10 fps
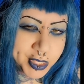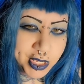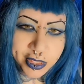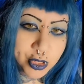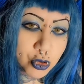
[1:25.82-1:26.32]

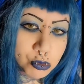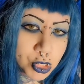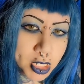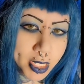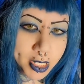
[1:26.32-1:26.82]
the, the
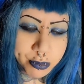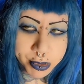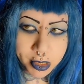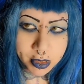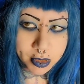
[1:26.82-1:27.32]
normal line?
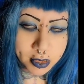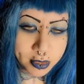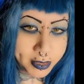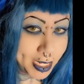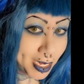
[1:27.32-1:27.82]
But
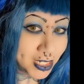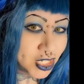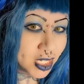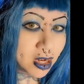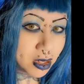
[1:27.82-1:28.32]
they
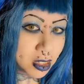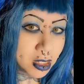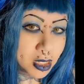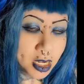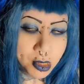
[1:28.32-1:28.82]
actually
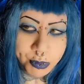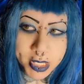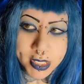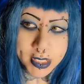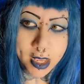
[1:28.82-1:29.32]
are
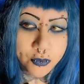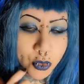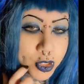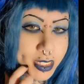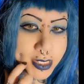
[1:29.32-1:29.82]
because I've
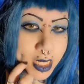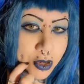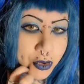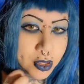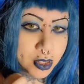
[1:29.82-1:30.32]
worn these
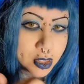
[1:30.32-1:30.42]
out